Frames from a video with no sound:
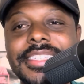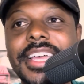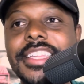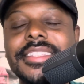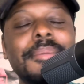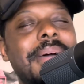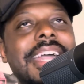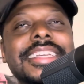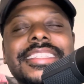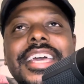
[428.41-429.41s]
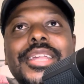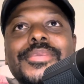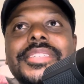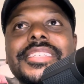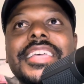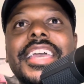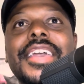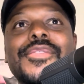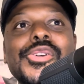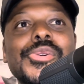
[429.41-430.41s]
Like somebody said, it was just like,
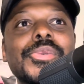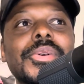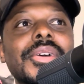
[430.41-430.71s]
if you